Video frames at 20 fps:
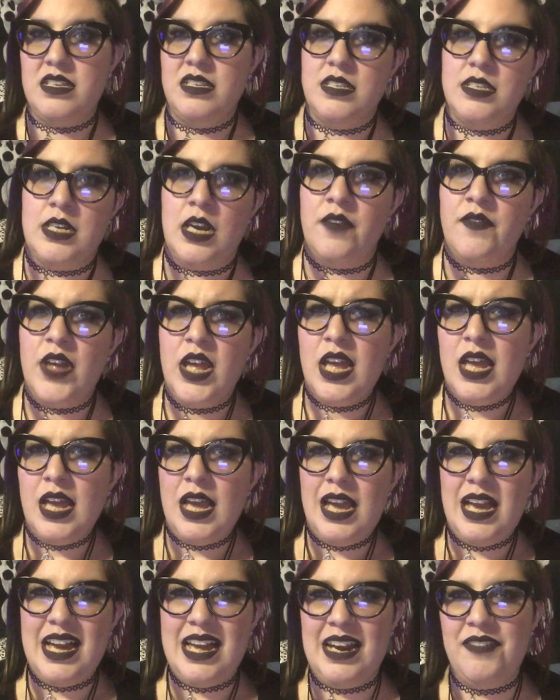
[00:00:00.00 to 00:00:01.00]
and stuff,
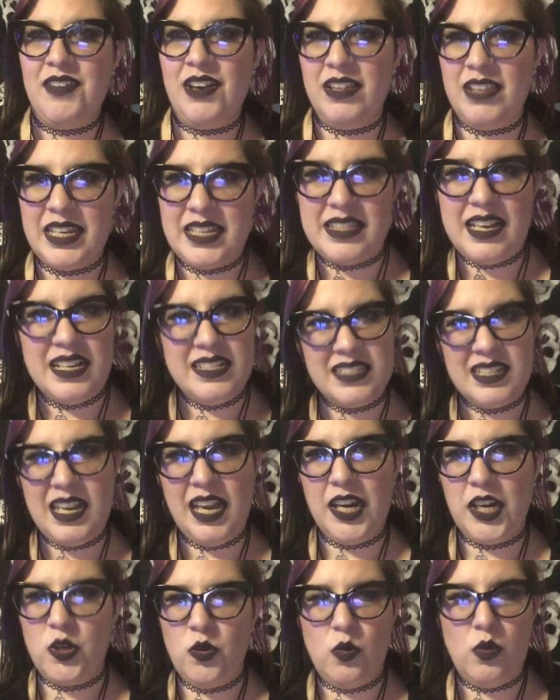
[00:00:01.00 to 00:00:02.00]
and I thought, like, that's
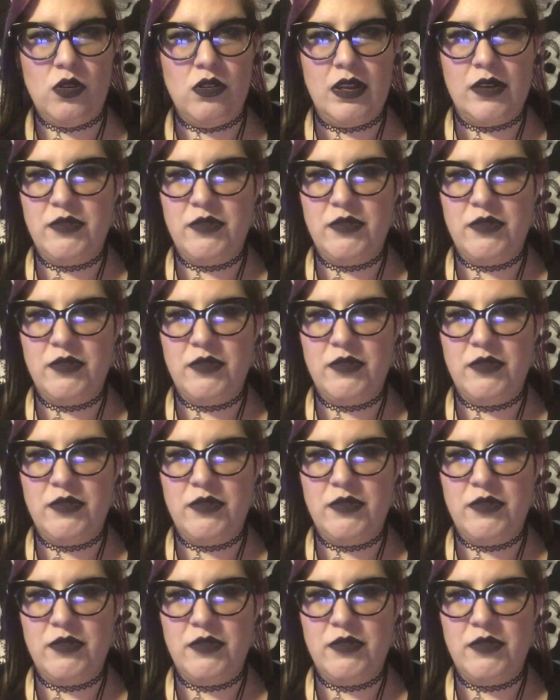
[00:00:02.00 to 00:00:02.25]
kind of cool.